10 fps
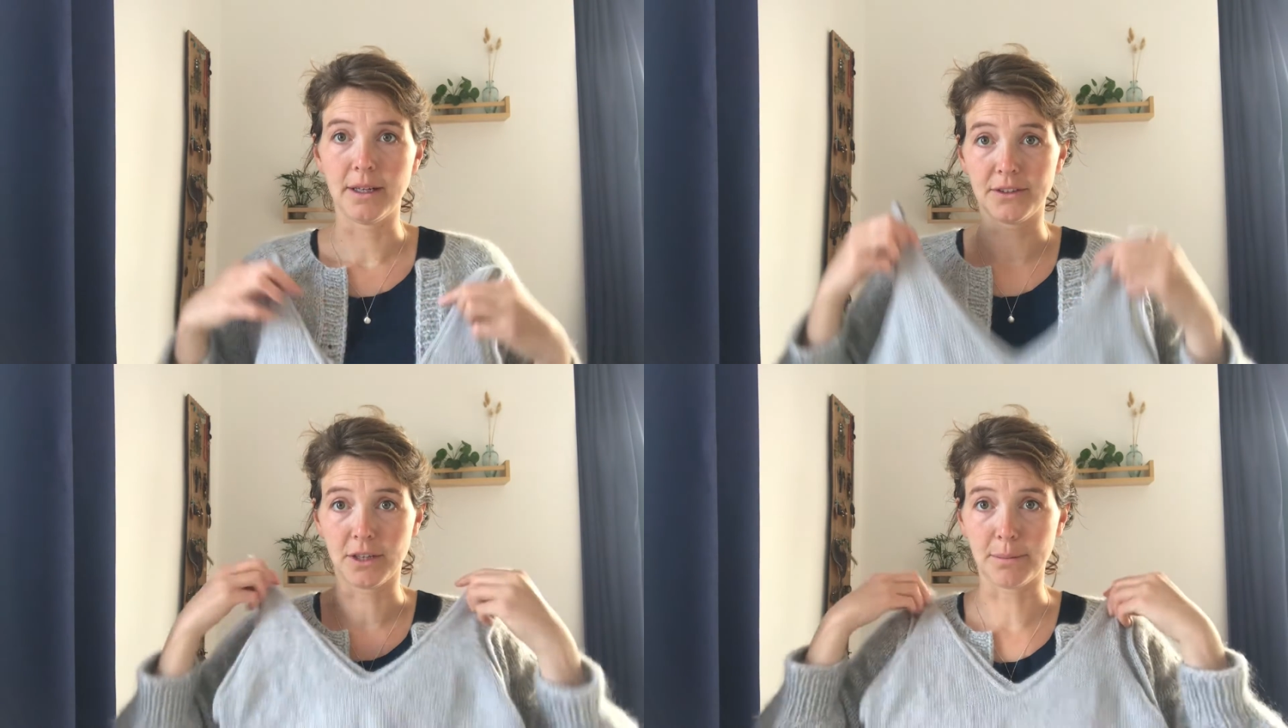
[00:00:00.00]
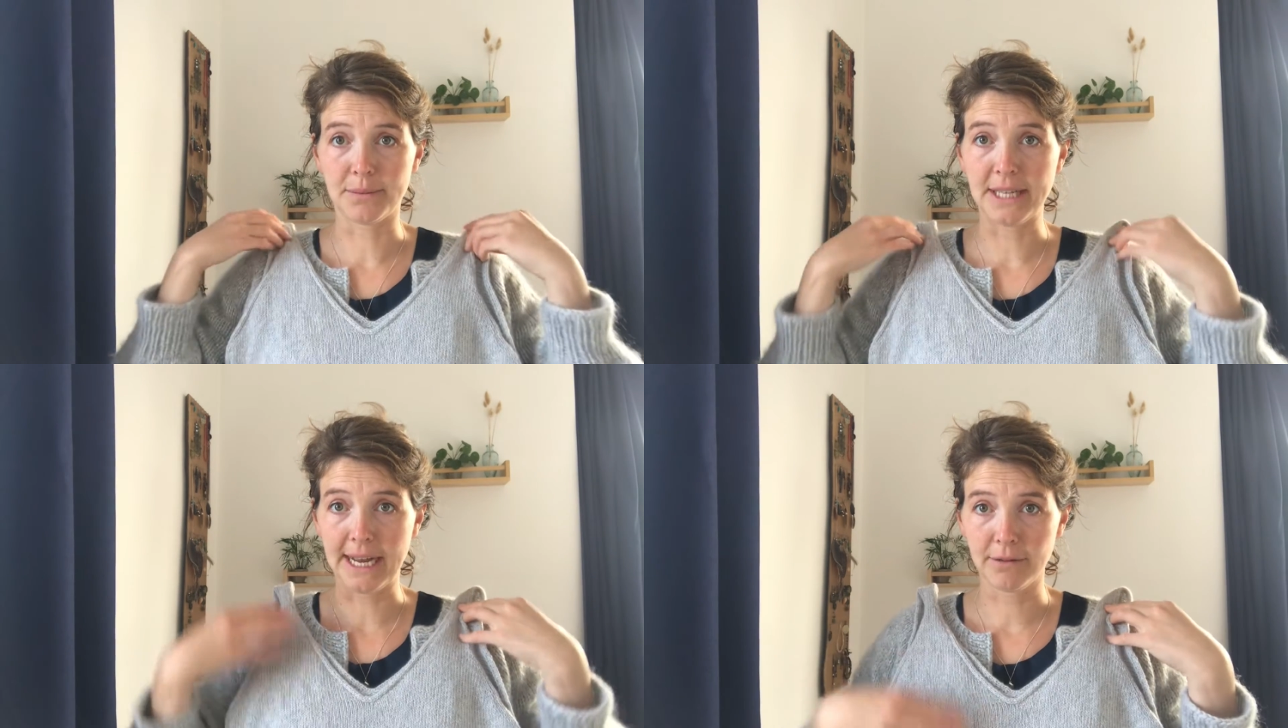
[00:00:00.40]
top
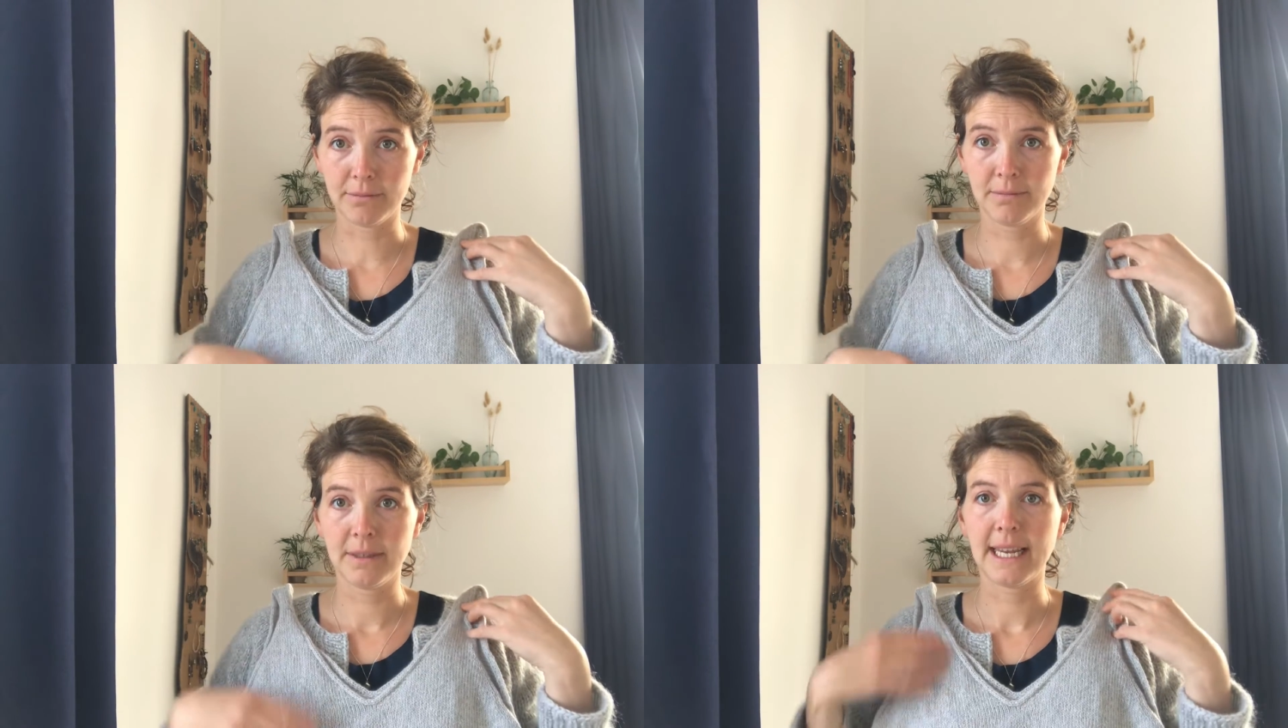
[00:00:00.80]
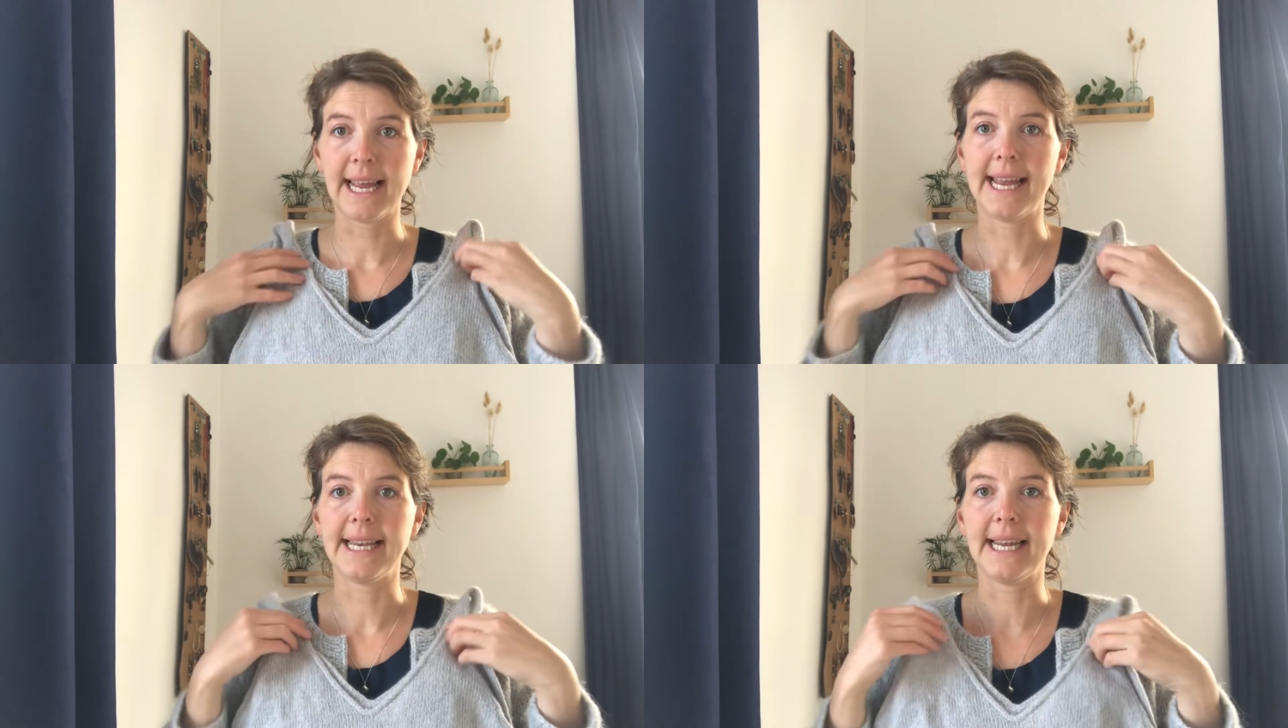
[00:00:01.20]
down,
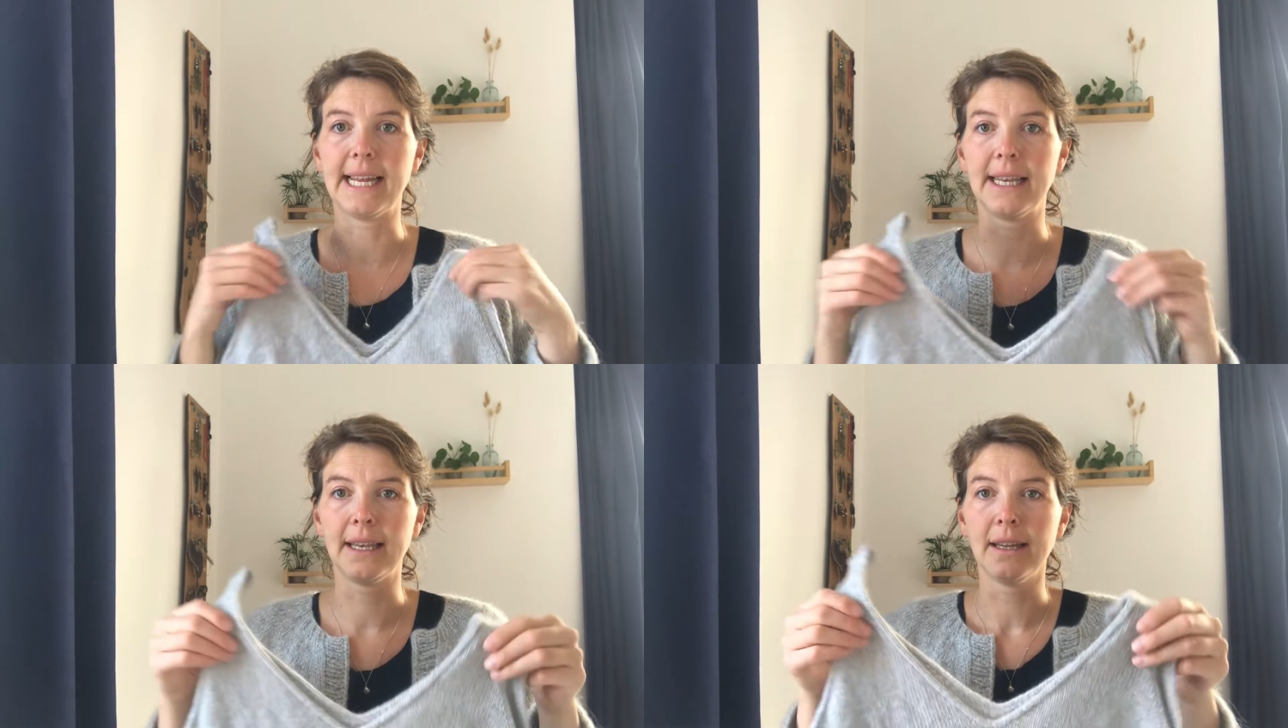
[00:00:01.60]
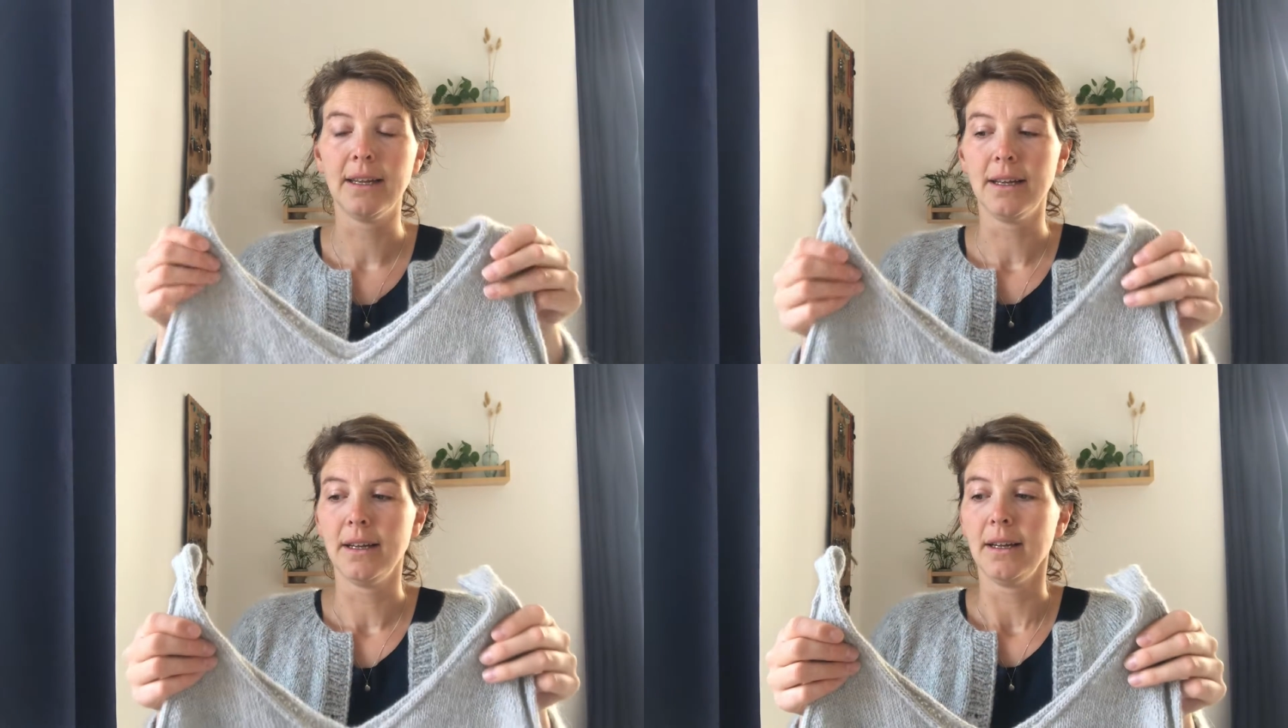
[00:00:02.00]
and then
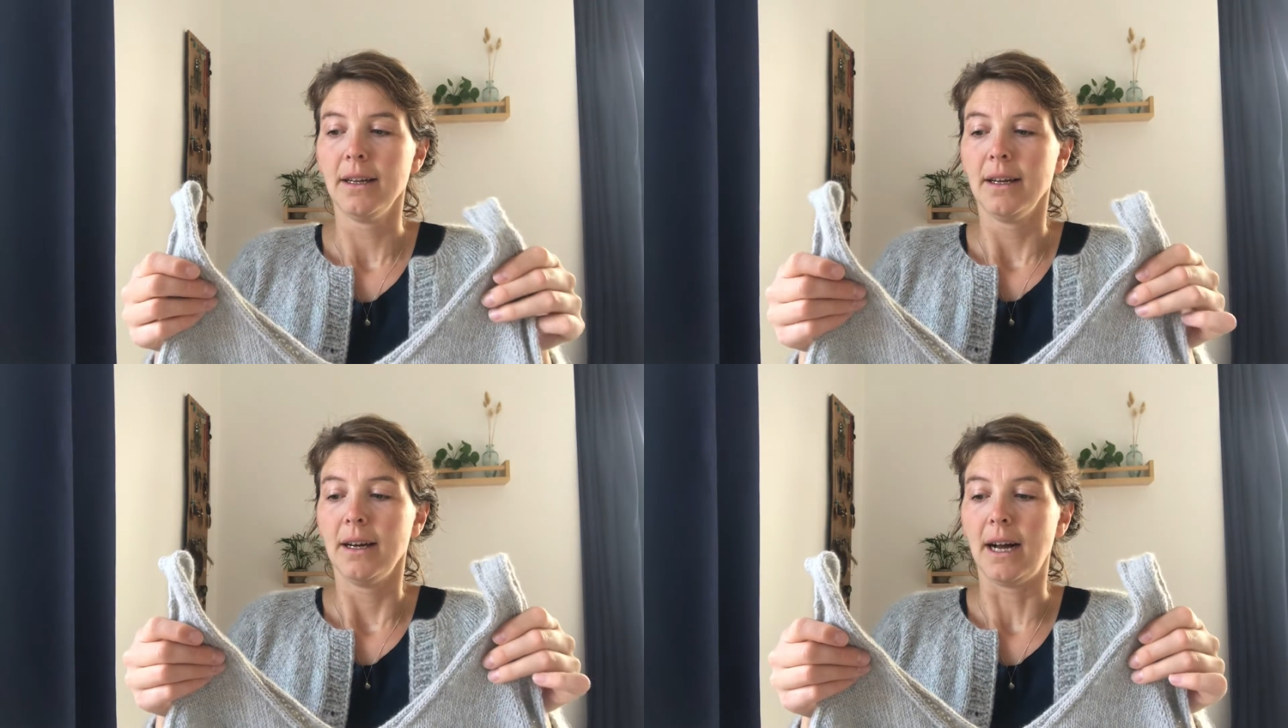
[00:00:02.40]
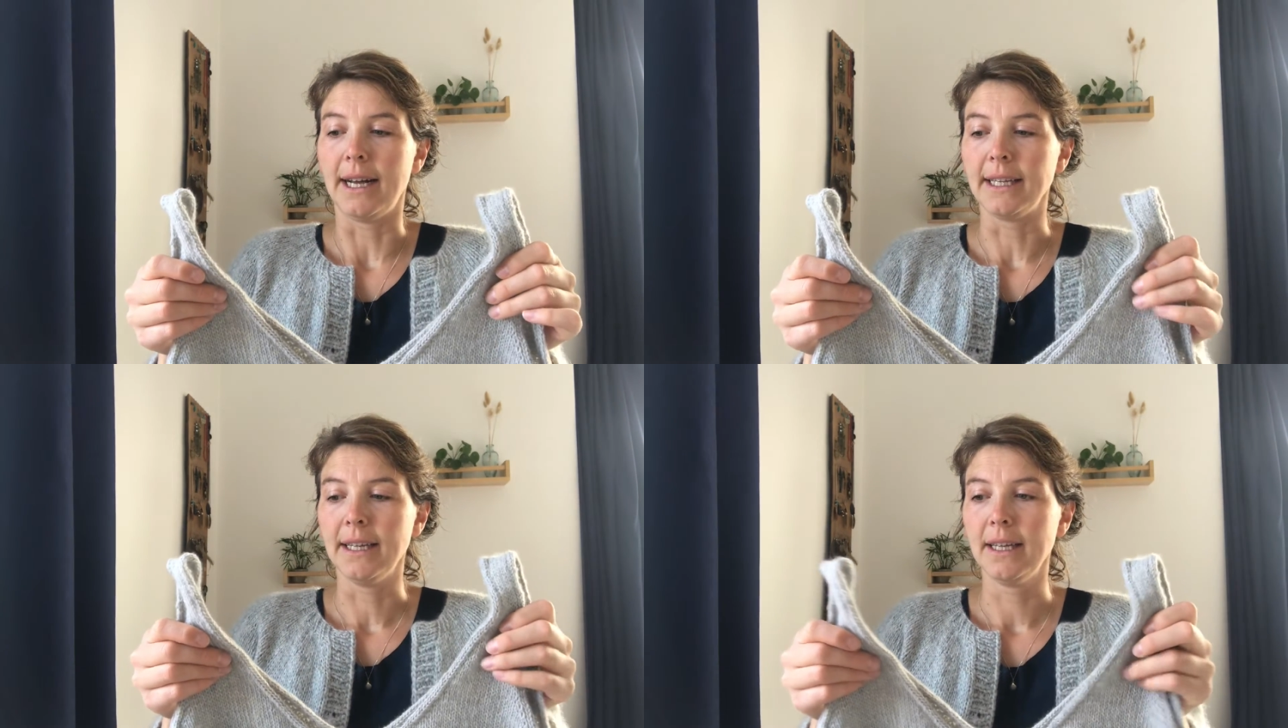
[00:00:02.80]
I